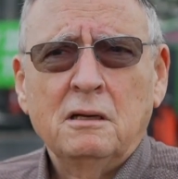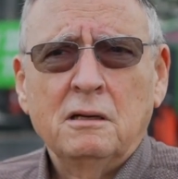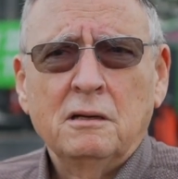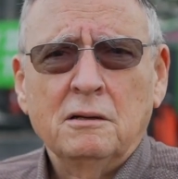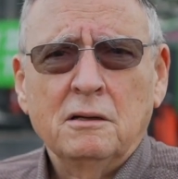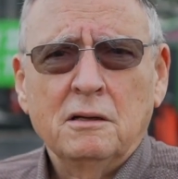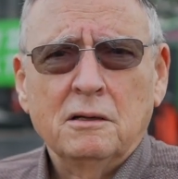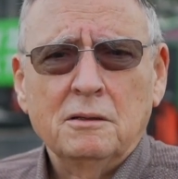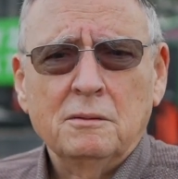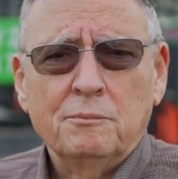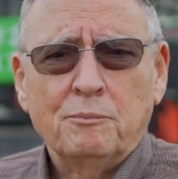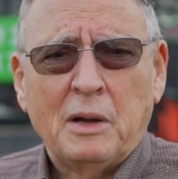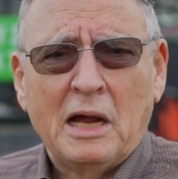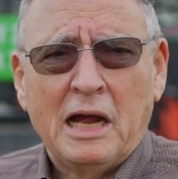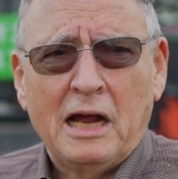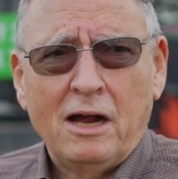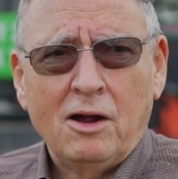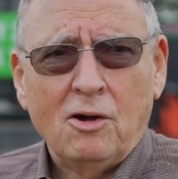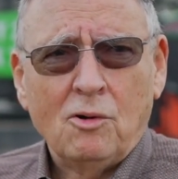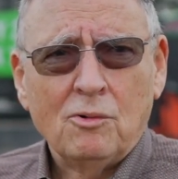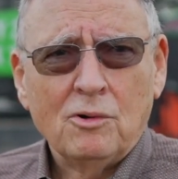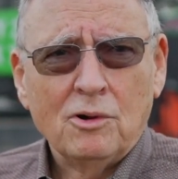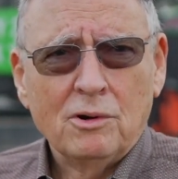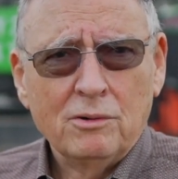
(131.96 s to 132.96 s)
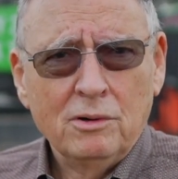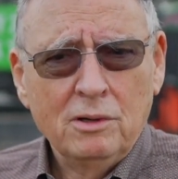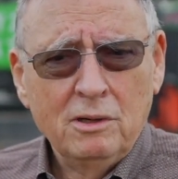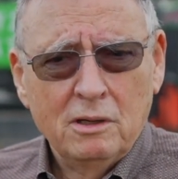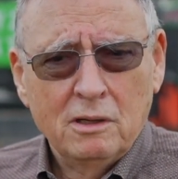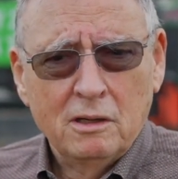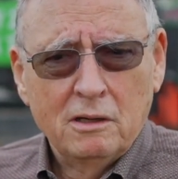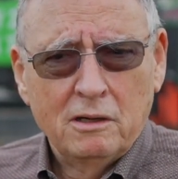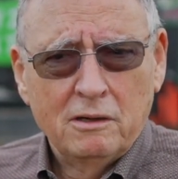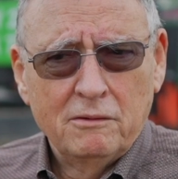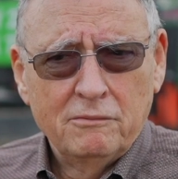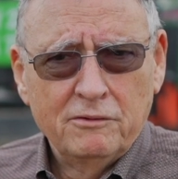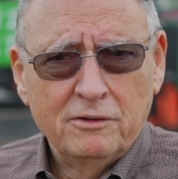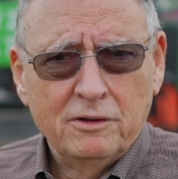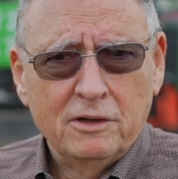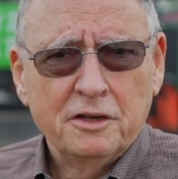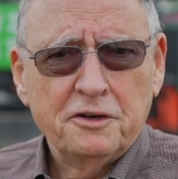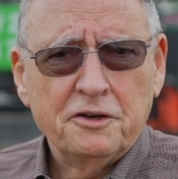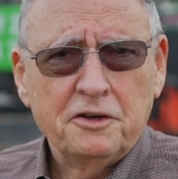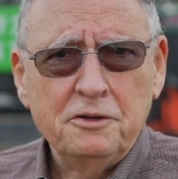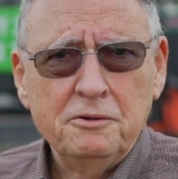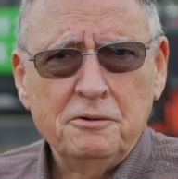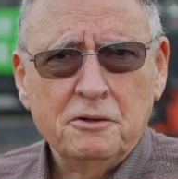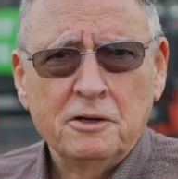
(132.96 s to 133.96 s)
the power of a
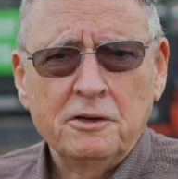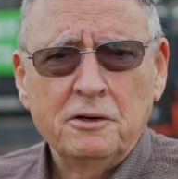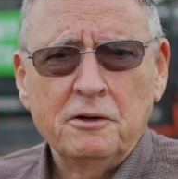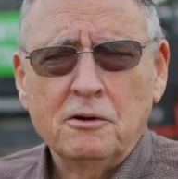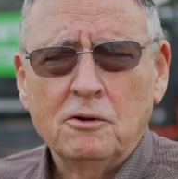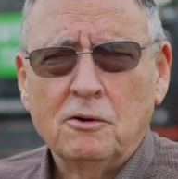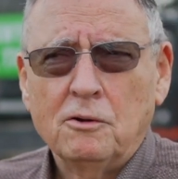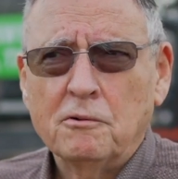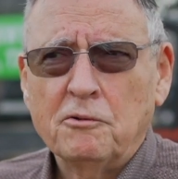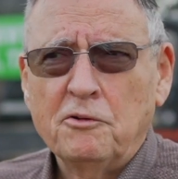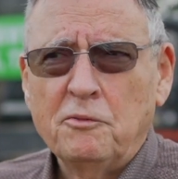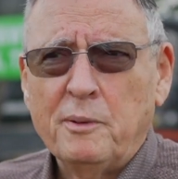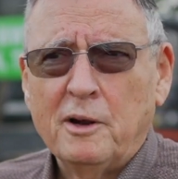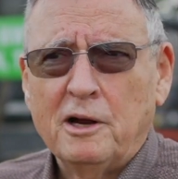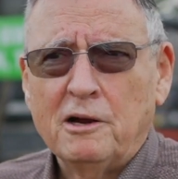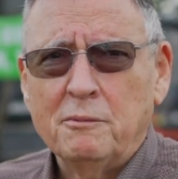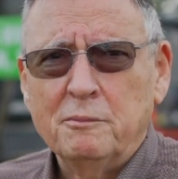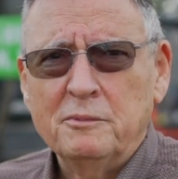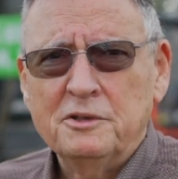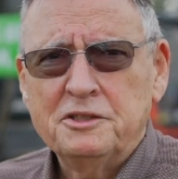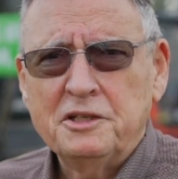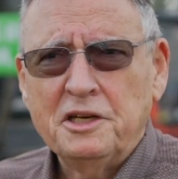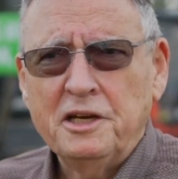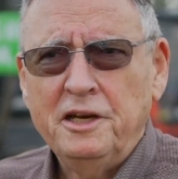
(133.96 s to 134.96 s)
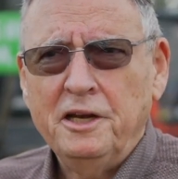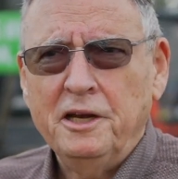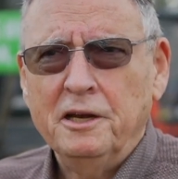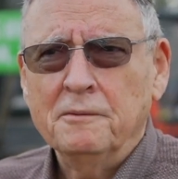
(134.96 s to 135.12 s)
200 horsepower machine.